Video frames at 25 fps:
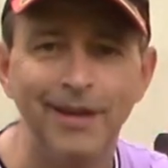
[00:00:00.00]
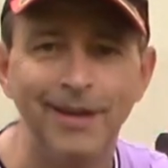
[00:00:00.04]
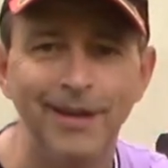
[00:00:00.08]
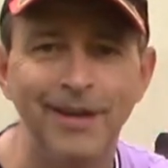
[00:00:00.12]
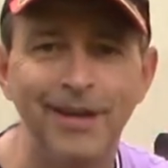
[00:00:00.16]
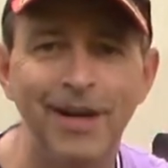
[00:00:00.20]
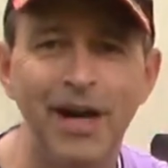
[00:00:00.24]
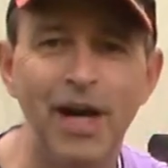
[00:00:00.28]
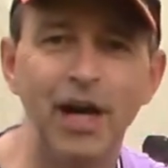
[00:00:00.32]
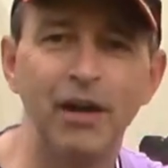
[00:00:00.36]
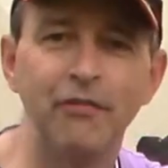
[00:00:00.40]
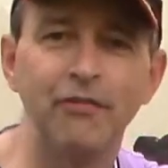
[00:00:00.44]

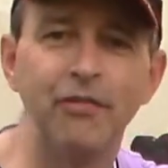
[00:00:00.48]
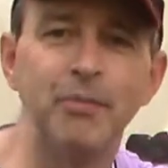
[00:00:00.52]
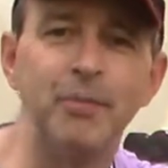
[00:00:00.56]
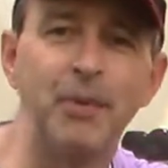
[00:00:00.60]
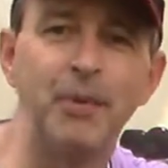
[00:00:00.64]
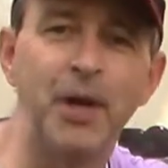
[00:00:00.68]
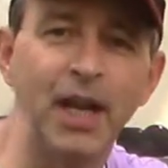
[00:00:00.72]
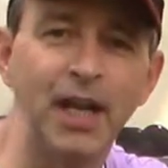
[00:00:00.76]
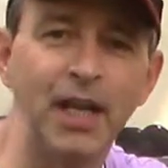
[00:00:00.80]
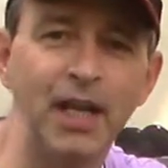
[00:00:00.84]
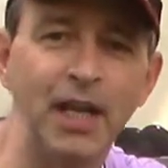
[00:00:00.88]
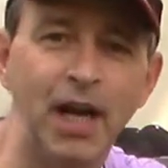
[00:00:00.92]
Hi
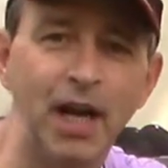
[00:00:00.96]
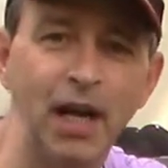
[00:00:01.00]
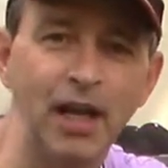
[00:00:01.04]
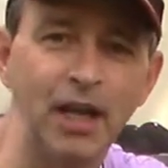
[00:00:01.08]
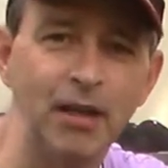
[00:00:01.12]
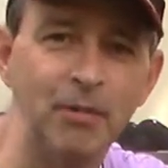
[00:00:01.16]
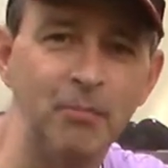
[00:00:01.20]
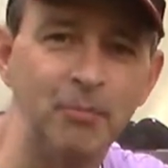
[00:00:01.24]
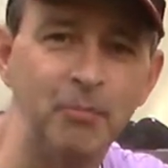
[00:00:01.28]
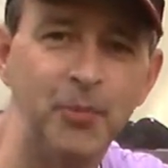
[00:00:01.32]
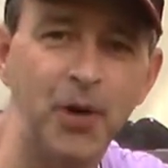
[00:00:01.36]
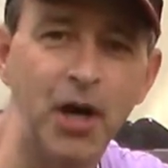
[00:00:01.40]
everybody, I
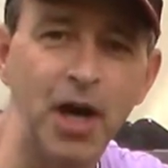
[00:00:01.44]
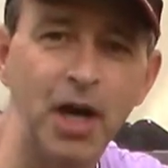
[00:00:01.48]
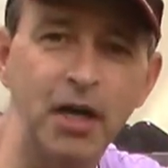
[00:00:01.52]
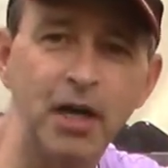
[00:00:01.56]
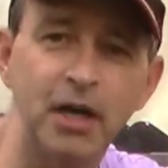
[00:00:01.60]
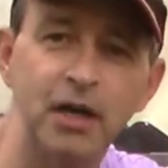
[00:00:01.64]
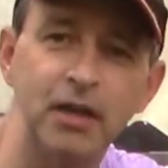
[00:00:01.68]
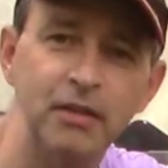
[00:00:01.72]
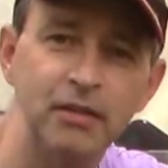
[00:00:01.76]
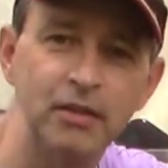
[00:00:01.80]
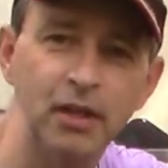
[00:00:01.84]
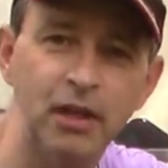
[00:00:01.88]
am Buck,
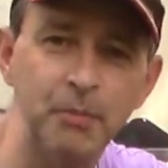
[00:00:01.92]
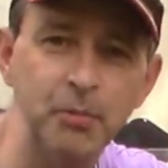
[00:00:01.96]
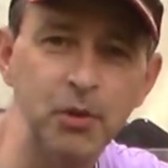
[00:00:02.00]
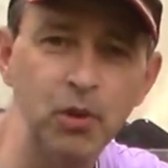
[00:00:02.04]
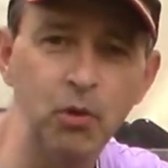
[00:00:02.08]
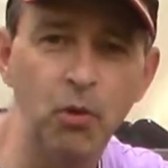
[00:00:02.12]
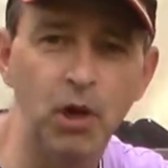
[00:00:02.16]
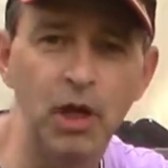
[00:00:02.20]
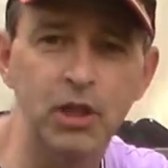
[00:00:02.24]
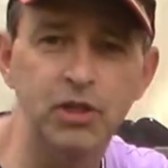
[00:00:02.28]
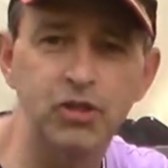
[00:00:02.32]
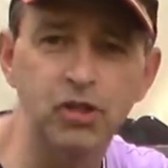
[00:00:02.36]

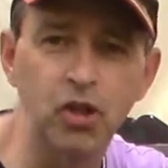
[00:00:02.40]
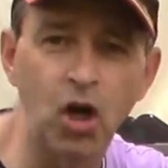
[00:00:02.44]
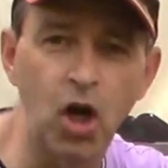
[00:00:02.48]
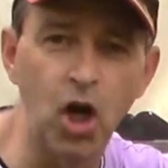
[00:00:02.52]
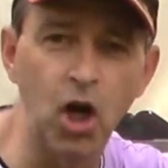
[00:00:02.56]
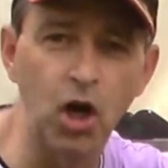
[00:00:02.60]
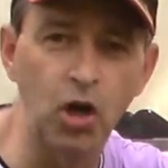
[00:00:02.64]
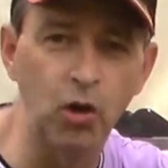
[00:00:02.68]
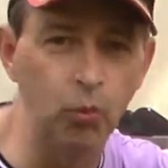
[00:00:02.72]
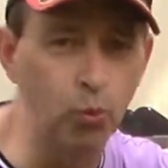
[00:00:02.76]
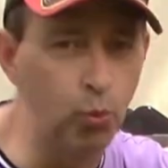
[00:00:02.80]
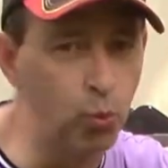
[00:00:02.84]

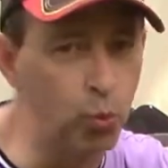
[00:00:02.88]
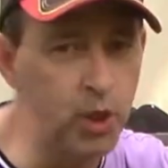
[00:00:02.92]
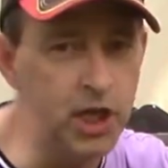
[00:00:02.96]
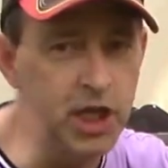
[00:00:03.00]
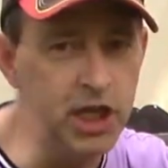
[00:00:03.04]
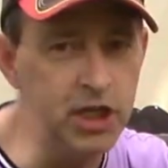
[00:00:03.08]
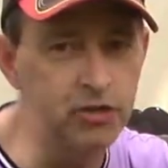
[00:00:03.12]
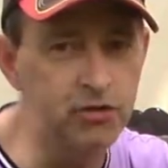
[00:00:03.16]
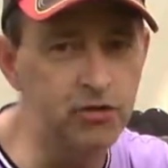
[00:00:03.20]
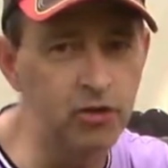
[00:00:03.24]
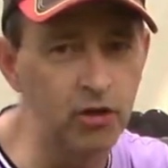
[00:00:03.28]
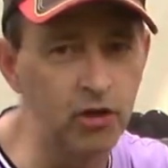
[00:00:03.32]
WSR
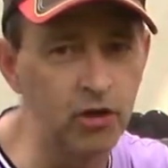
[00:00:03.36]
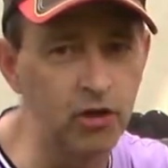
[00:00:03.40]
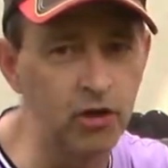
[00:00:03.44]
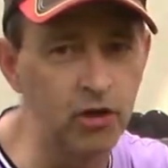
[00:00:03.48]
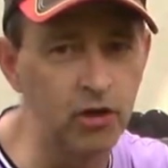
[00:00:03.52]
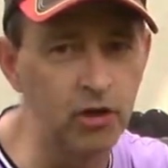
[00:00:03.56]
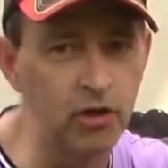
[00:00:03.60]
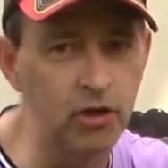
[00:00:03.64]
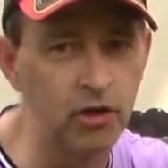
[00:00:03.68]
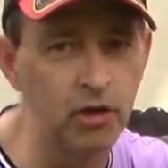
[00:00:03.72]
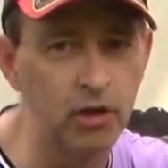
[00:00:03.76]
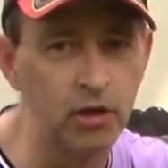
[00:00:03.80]

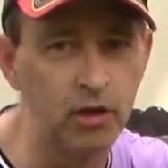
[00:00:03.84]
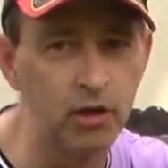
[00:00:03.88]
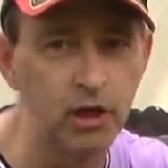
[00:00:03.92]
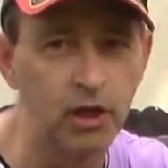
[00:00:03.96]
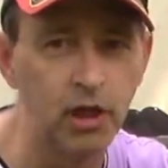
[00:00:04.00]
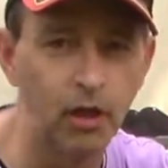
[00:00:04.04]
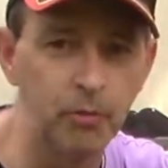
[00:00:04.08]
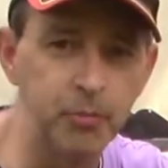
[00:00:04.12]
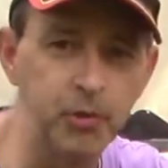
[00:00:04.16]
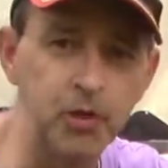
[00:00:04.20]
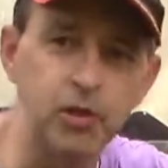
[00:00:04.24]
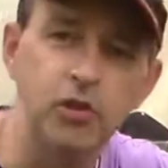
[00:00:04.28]
Weezer,
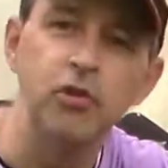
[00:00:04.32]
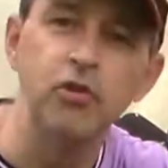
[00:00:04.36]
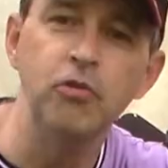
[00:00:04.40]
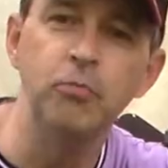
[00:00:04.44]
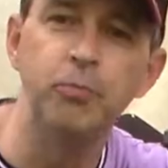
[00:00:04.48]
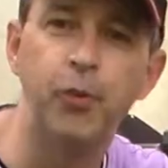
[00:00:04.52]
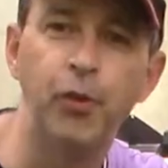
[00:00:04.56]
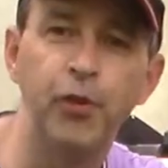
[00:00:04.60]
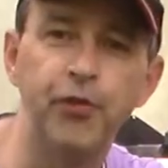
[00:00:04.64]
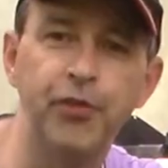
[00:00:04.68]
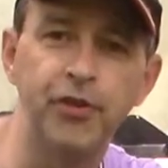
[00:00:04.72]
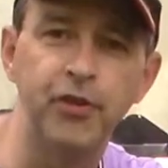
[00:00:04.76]
helping you
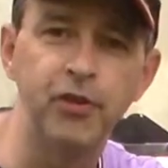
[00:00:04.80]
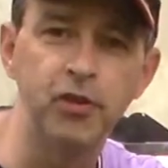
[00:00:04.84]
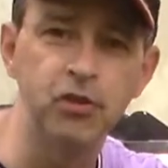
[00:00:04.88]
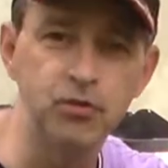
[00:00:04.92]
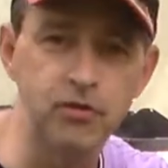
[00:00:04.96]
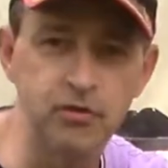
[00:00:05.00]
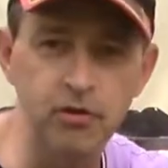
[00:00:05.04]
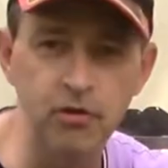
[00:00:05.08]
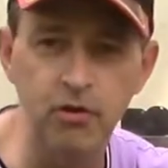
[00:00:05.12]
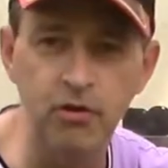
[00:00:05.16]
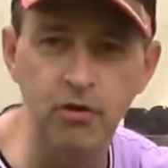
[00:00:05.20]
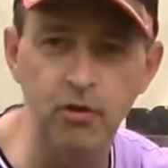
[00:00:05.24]
put the
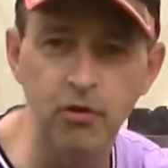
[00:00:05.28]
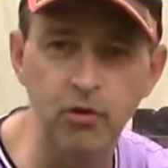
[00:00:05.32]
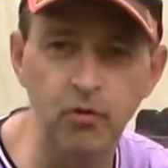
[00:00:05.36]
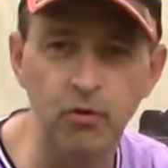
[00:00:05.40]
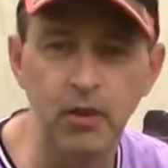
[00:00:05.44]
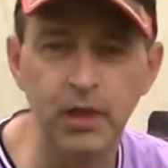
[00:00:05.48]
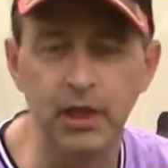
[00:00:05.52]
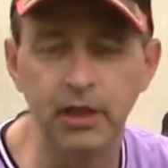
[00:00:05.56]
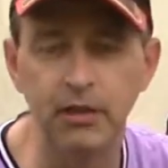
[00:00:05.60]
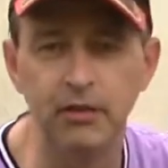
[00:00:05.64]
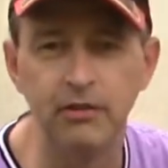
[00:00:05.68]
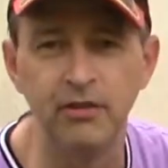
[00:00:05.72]

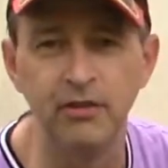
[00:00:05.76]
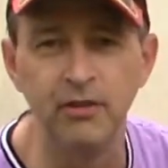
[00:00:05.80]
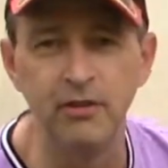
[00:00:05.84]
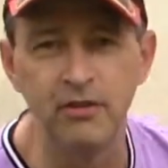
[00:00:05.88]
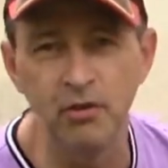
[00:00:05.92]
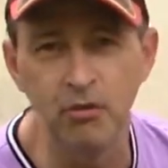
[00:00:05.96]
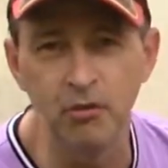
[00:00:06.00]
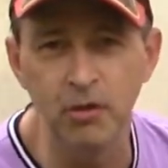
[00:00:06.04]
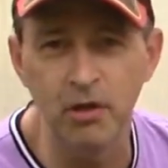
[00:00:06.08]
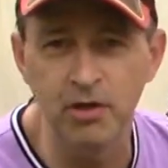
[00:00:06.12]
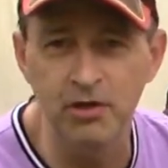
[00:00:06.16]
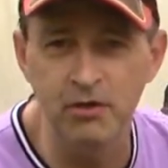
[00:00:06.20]
do into
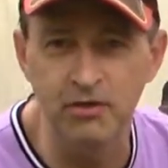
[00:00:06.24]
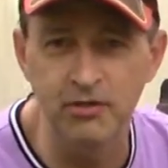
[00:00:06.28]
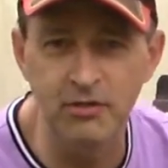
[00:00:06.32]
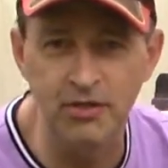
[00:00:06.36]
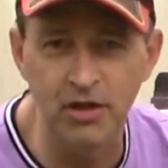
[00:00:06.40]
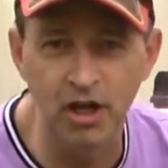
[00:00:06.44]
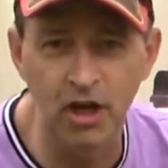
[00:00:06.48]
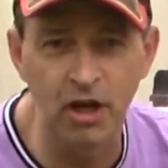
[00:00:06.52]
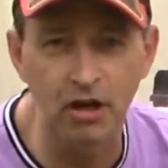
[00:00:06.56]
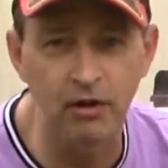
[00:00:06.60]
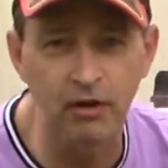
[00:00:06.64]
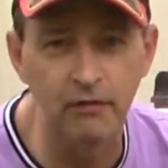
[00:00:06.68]

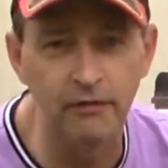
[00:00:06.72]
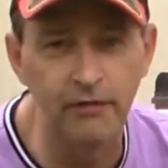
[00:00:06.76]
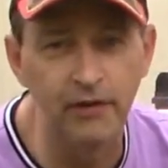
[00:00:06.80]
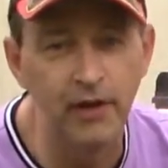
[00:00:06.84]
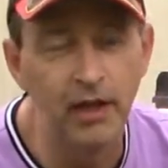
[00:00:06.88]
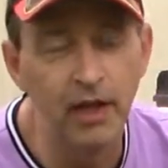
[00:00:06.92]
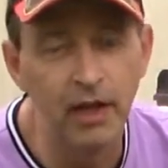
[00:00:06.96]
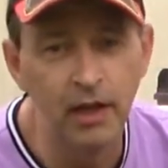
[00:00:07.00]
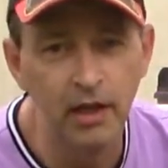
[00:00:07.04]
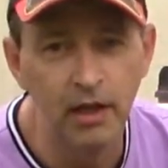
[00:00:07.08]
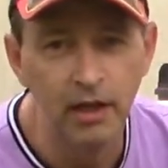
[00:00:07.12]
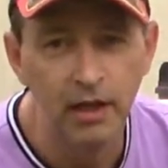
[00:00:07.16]

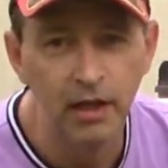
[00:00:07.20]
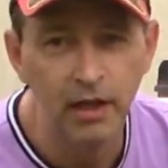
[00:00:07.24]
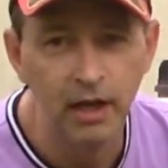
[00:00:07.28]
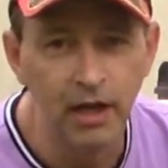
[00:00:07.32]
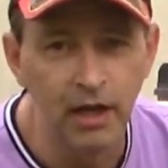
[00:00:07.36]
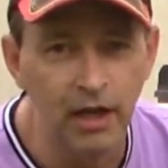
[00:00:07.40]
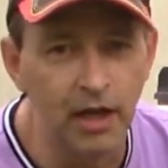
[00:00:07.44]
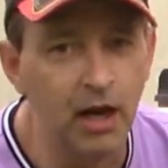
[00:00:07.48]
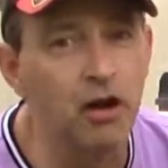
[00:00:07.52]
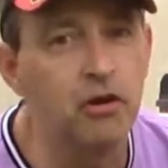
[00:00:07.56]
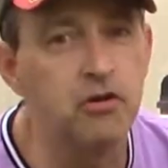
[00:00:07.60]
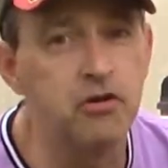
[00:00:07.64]
do-it-yourself.
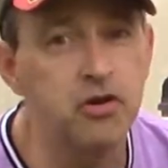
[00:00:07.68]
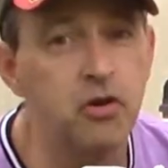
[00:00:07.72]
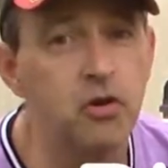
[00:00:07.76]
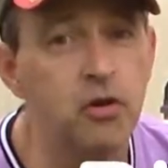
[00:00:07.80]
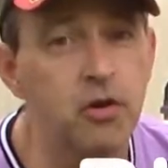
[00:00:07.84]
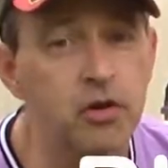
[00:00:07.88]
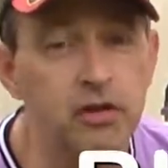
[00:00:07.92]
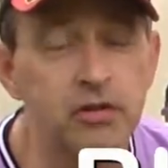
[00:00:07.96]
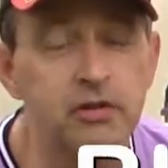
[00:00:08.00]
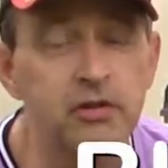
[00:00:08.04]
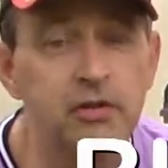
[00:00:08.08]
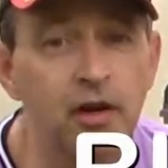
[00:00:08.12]
And our
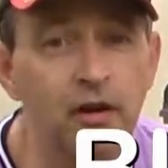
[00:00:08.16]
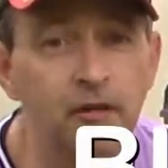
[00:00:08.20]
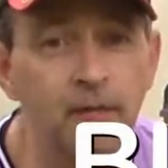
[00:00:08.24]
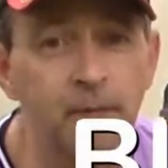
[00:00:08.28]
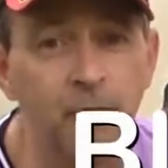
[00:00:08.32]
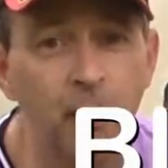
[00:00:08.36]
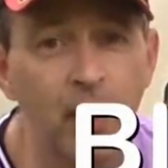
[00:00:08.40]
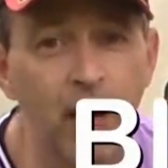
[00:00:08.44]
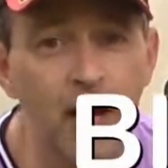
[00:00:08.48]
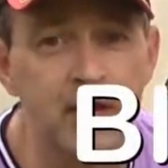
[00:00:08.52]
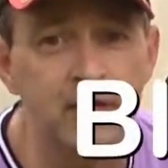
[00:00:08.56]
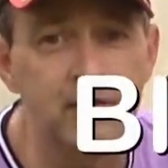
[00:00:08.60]

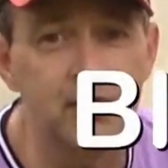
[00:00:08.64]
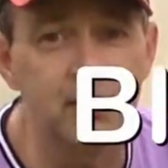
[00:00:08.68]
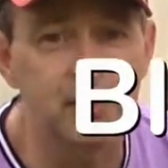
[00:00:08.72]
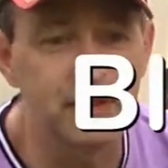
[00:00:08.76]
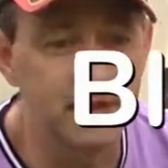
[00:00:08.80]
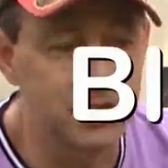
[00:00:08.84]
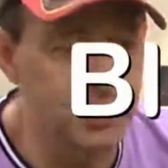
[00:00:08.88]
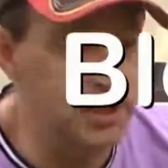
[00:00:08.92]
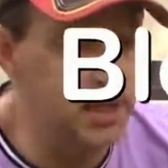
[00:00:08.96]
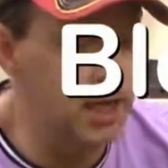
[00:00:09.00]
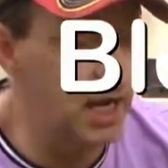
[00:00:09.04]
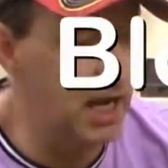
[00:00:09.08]
do-it-yourself
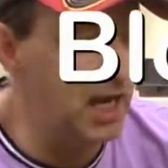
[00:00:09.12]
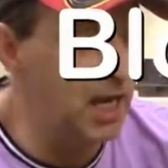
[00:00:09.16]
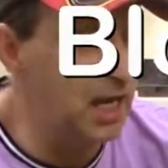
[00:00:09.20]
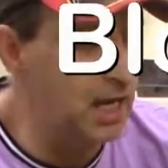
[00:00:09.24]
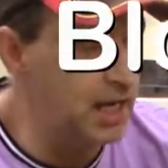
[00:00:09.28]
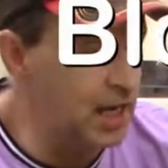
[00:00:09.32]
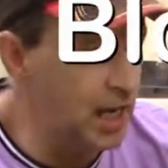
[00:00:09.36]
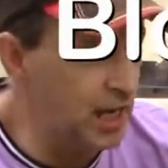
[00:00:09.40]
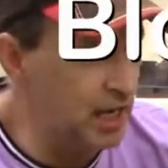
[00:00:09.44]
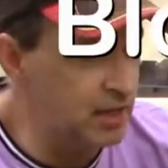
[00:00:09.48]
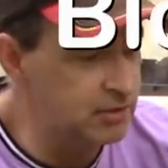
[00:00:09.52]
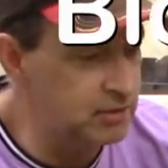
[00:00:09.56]
project
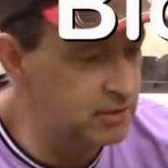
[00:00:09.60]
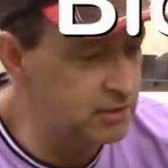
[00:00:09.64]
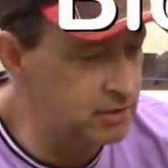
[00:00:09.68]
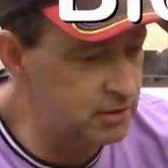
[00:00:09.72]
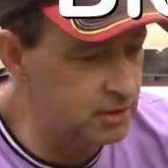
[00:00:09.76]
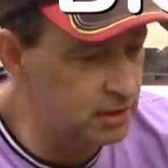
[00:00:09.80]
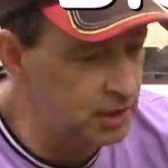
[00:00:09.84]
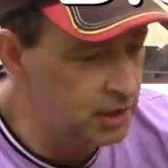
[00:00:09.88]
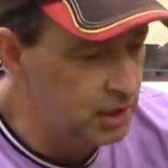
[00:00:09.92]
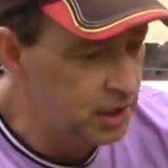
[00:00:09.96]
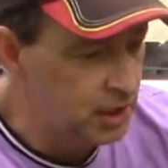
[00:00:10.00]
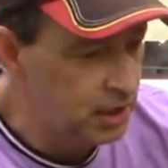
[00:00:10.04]
today has,
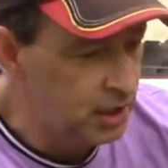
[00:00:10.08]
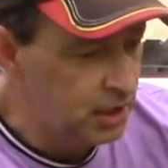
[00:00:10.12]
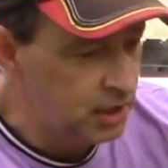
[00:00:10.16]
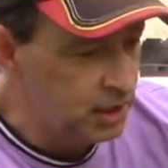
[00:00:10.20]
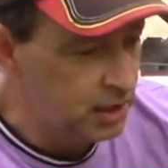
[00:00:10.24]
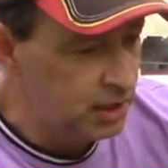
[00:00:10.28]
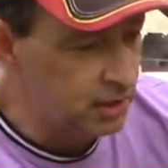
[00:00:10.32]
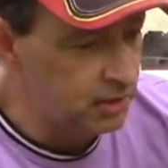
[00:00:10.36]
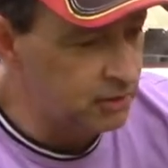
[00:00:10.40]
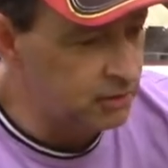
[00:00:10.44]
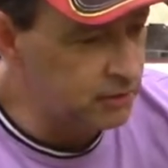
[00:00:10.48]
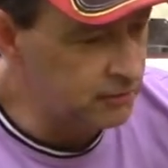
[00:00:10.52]

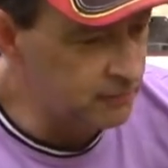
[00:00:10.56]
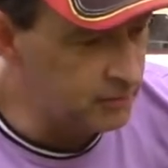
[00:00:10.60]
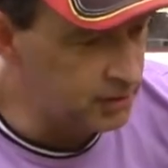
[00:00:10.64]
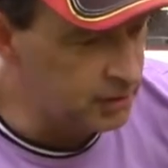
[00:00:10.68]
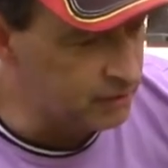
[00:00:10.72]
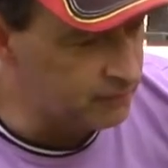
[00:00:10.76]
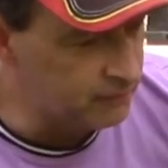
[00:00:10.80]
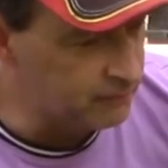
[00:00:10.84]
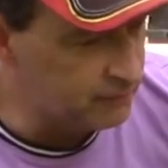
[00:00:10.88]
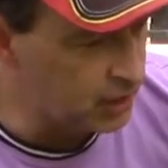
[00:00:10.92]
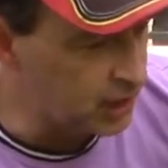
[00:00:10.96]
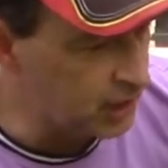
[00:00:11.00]

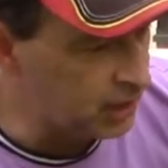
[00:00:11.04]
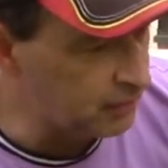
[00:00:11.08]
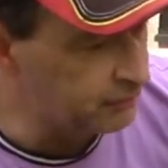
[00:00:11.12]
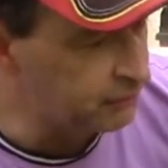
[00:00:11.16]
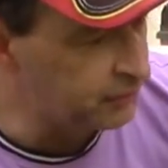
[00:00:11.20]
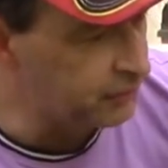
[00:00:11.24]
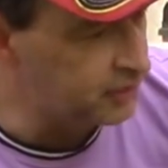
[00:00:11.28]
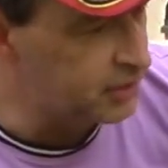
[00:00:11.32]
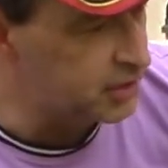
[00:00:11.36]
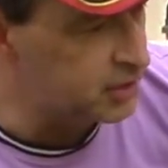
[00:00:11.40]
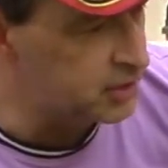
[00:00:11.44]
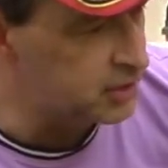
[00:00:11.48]
is,
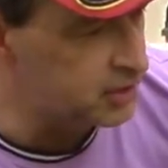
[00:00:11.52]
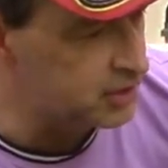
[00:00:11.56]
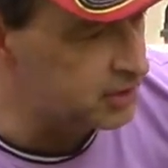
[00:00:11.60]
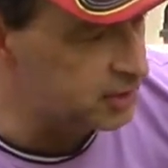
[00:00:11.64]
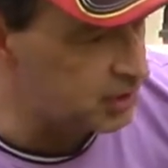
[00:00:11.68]
involves this